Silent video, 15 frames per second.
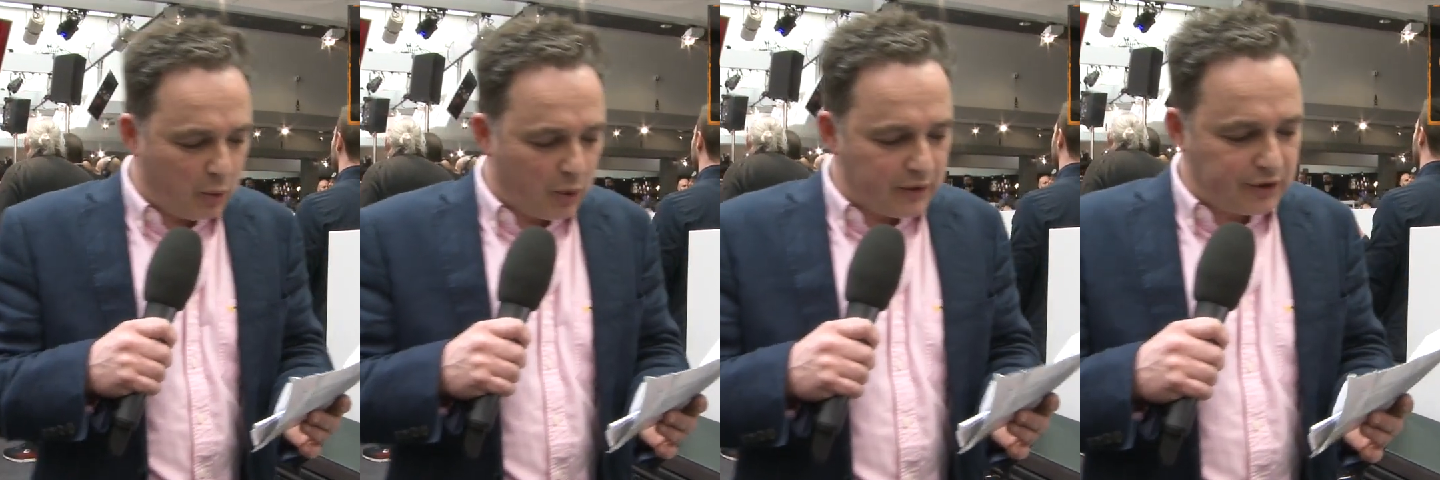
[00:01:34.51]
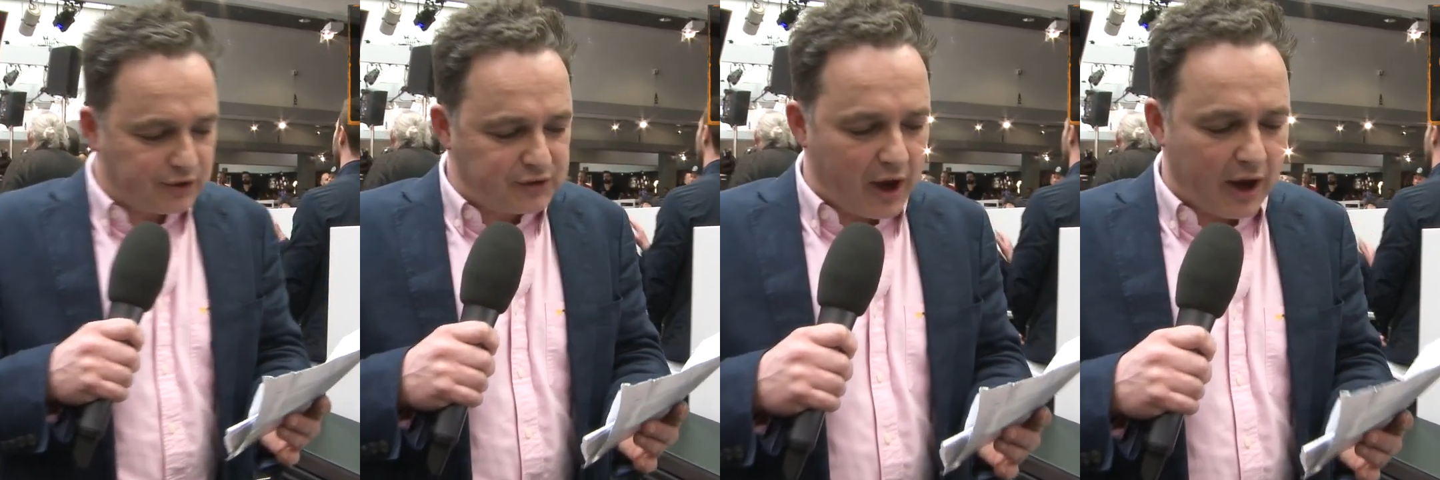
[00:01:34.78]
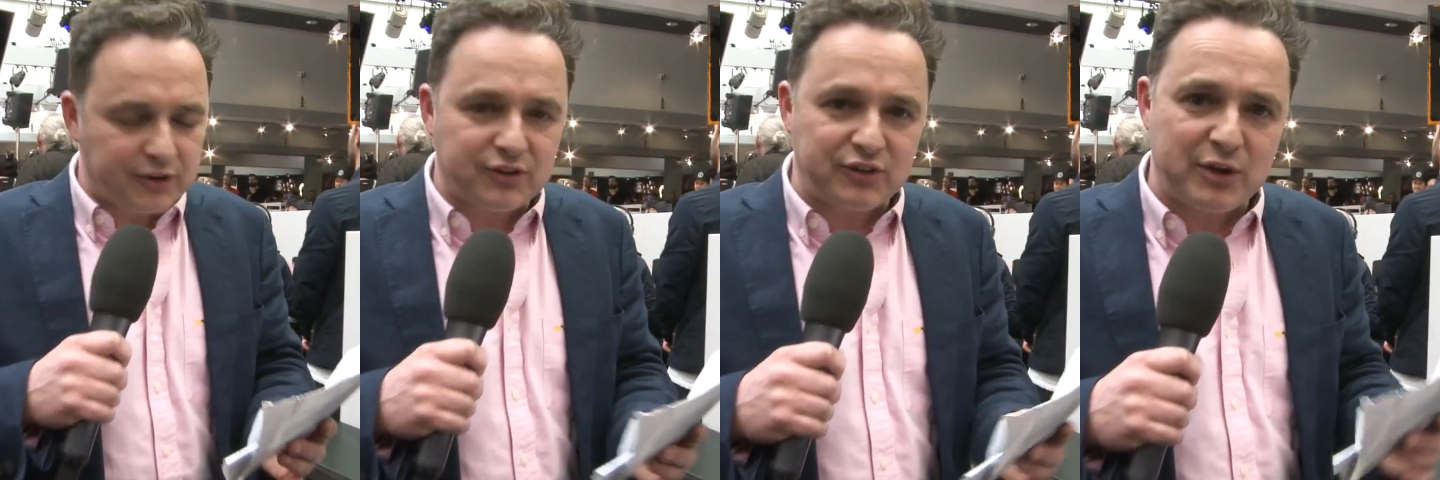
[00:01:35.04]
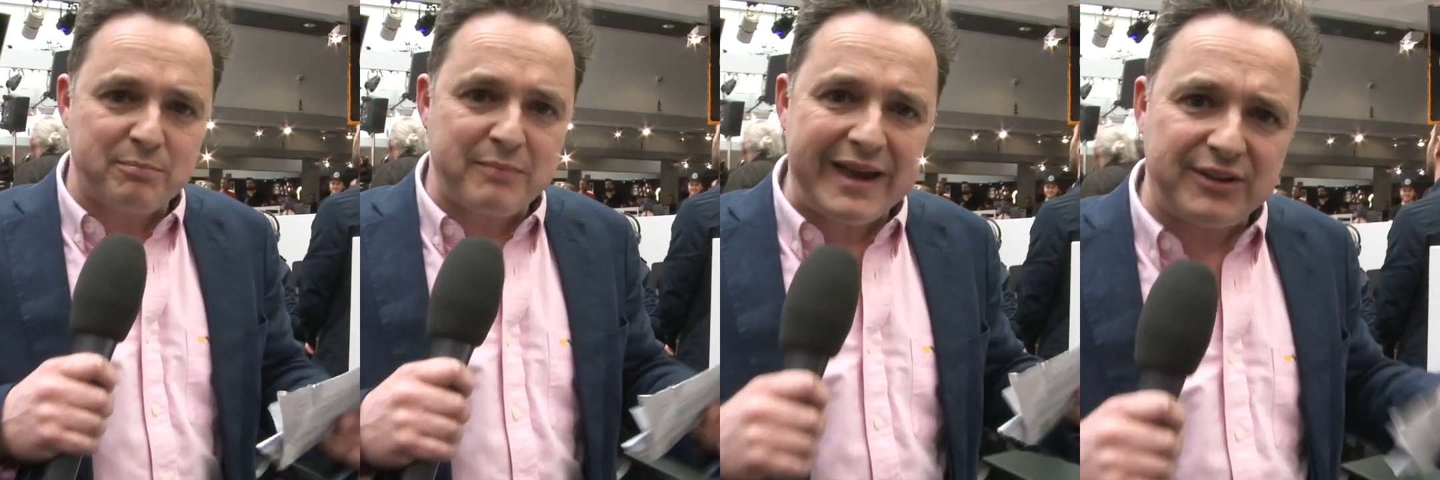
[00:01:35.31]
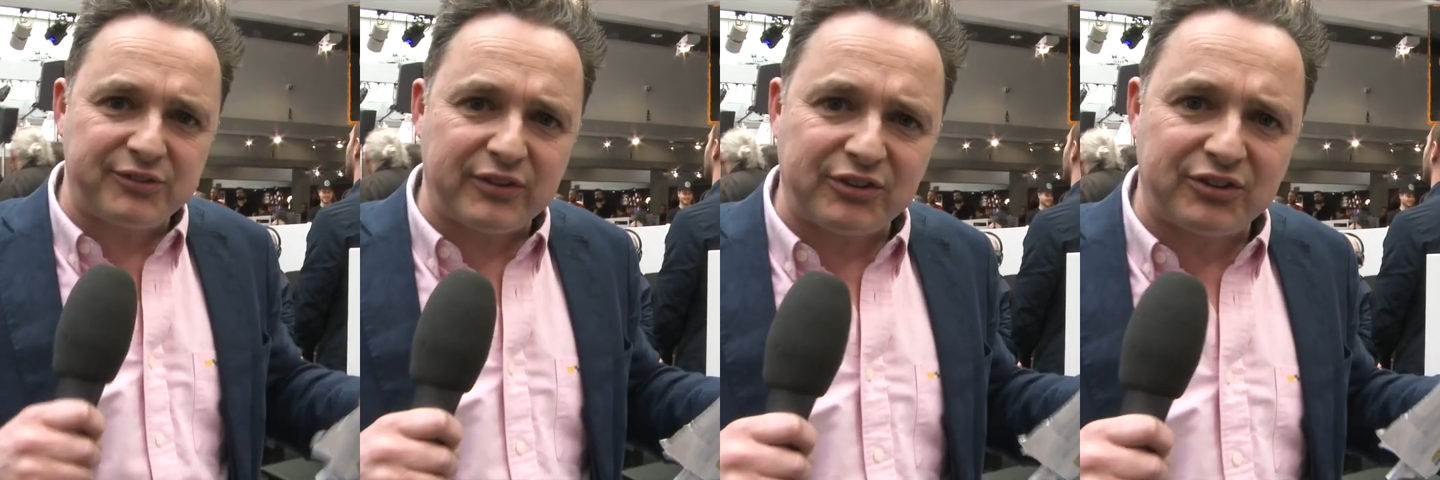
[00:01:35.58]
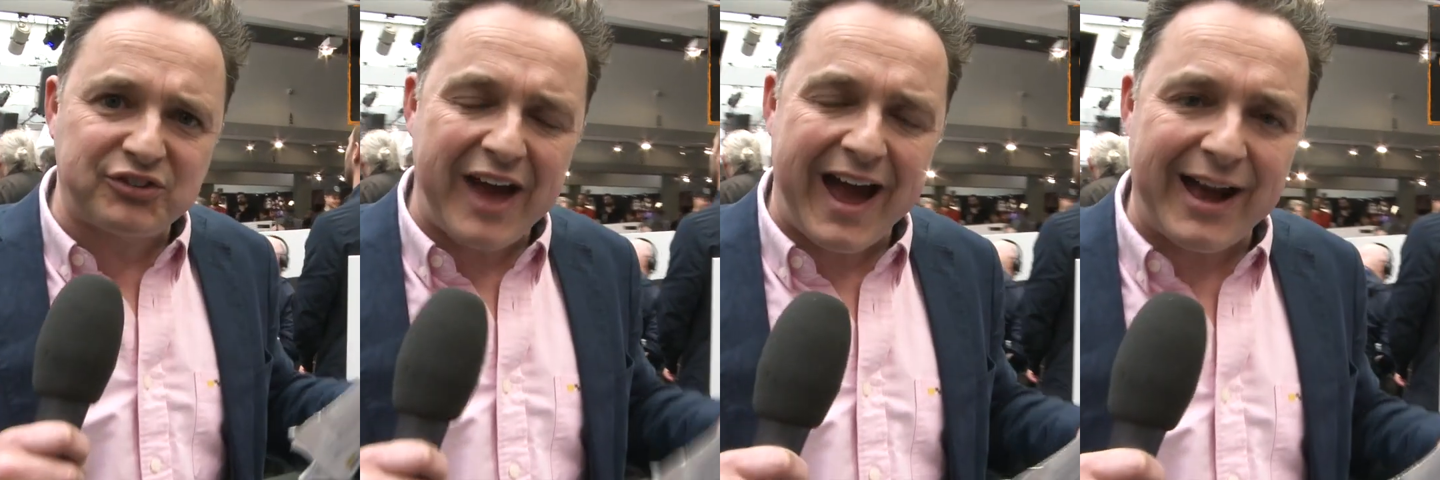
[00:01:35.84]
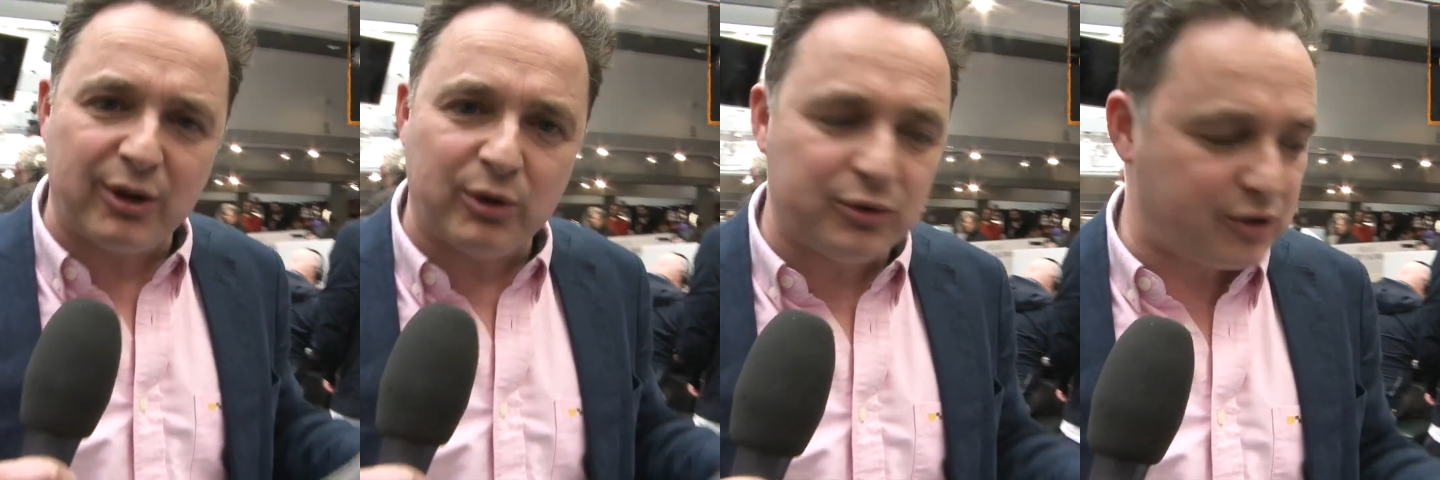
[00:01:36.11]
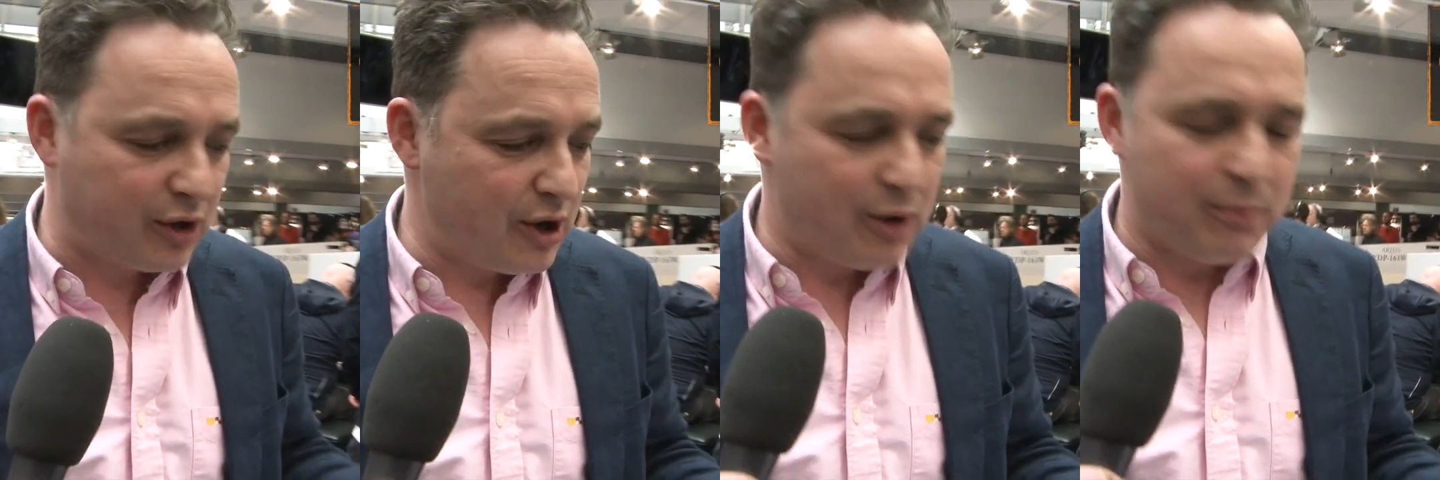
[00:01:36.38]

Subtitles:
what this does is it makes the sound